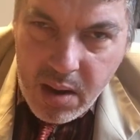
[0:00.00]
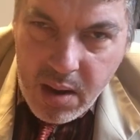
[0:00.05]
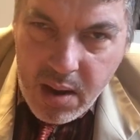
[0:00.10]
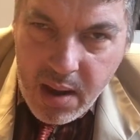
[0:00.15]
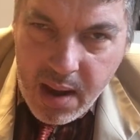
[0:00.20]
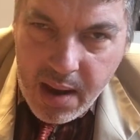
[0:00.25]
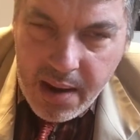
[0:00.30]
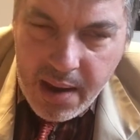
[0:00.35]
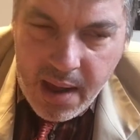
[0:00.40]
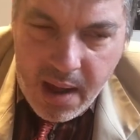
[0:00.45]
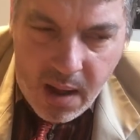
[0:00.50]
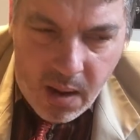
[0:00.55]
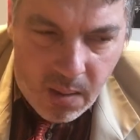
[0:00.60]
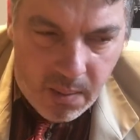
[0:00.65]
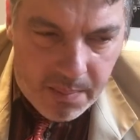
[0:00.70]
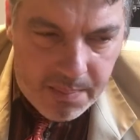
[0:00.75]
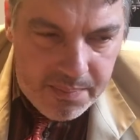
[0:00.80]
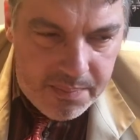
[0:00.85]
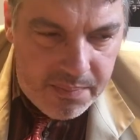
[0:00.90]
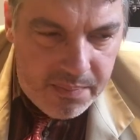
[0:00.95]
Anyhow,
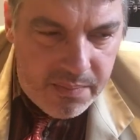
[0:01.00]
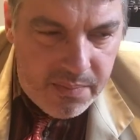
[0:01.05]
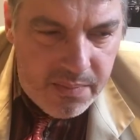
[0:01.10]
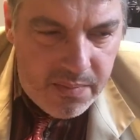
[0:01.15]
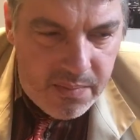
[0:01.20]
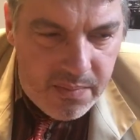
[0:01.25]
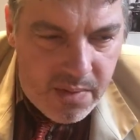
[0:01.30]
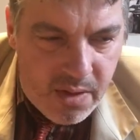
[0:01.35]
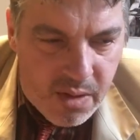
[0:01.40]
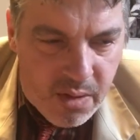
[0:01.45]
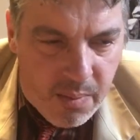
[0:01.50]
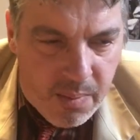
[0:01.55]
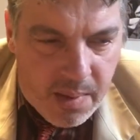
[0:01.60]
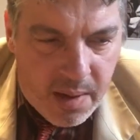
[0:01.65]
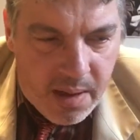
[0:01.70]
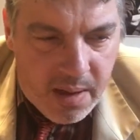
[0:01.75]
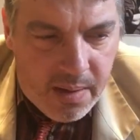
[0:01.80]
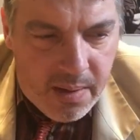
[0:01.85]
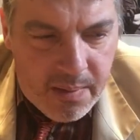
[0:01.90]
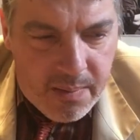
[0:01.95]
this is
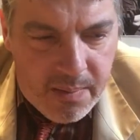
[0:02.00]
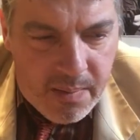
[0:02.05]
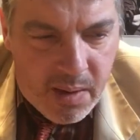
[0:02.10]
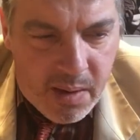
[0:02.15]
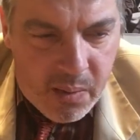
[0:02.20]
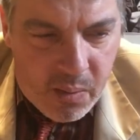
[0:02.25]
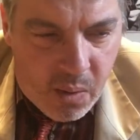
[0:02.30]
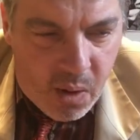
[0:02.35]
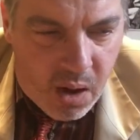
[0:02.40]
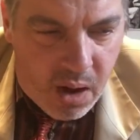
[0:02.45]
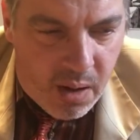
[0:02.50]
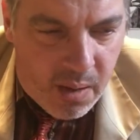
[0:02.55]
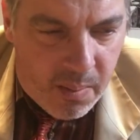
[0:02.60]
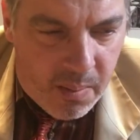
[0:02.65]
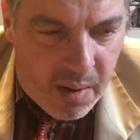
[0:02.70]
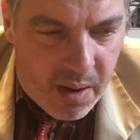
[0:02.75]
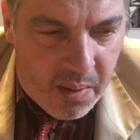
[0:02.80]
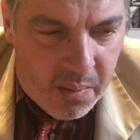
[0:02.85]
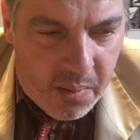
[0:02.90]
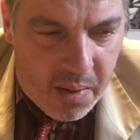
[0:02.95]
my
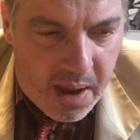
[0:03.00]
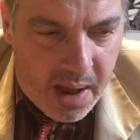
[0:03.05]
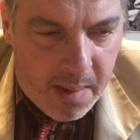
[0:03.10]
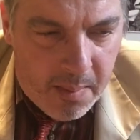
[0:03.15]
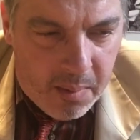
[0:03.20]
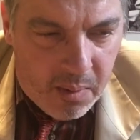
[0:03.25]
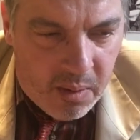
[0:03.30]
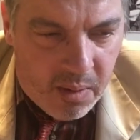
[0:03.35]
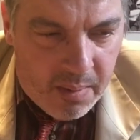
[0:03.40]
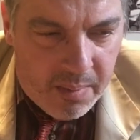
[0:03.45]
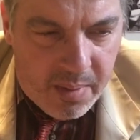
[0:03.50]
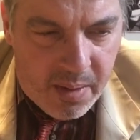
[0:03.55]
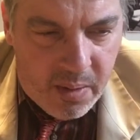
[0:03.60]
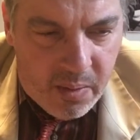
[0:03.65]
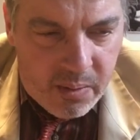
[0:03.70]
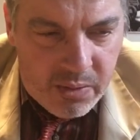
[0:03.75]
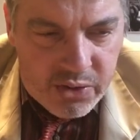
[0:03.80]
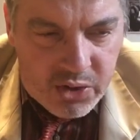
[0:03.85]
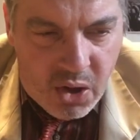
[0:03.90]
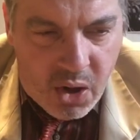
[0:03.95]
ramble
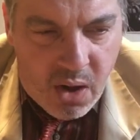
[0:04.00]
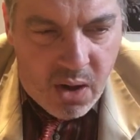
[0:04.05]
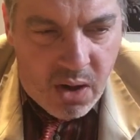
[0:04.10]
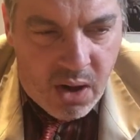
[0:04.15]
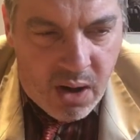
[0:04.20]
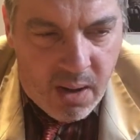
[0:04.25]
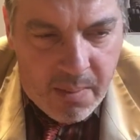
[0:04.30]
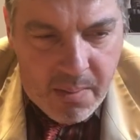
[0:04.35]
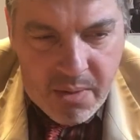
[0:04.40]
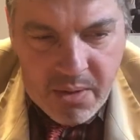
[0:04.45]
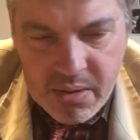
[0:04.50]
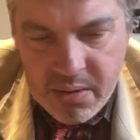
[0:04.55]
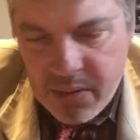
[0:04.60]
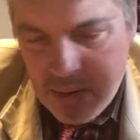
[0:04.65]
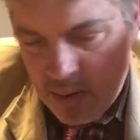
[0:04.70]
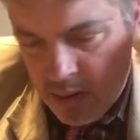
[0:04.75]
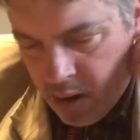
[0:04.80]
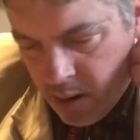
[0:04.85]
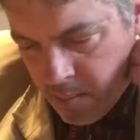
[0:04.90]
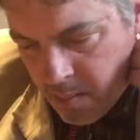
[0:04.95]
about jaw harps
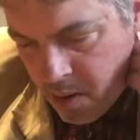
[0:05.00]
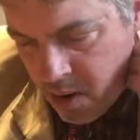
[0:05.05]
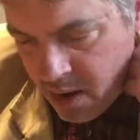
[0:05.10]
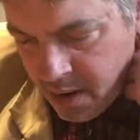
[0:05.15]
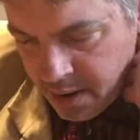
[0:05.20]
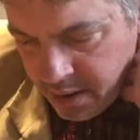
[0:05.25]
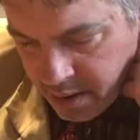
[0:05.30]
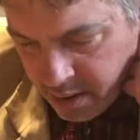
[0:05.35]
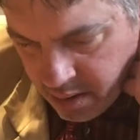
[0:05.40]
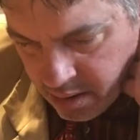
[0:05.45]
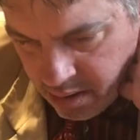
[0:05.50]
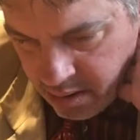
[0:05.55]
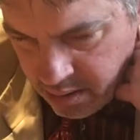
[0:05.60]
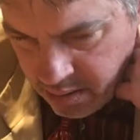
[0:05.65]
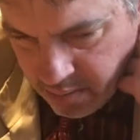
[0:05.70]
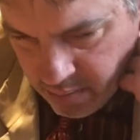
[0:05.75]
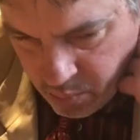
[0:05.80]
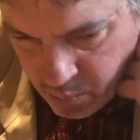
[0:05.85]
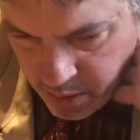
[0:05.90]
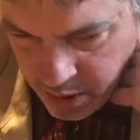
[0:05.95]
and harmonicas
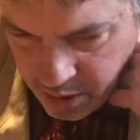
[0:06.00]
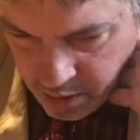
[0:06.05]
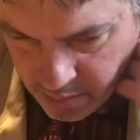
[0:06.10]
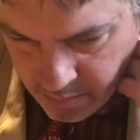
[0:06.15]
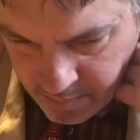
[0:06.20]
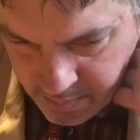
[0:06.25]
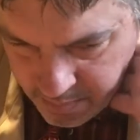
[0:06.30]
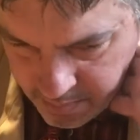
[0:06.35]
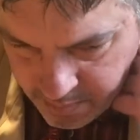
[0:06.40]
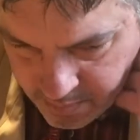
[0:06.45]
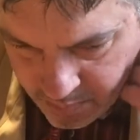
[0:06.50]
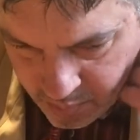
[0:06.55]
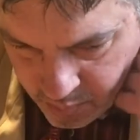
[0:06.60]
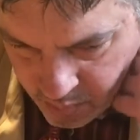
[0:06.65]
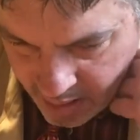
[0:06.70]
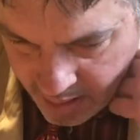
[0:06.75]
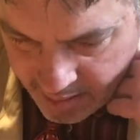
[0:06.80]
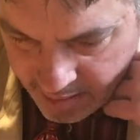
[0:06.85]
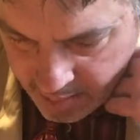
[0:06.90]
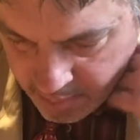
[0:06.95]
and weird
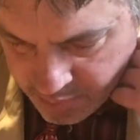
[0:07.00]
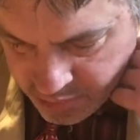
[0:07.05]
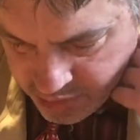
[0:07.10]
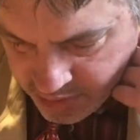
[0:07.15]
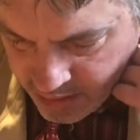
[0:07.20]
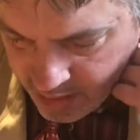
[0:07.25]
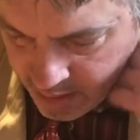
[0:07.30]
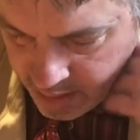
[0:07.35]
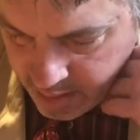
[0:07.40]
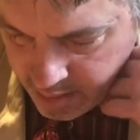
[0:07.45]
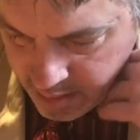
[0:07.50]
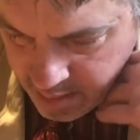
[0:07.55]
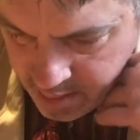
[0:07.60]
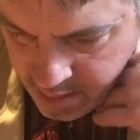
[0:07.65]
random shit.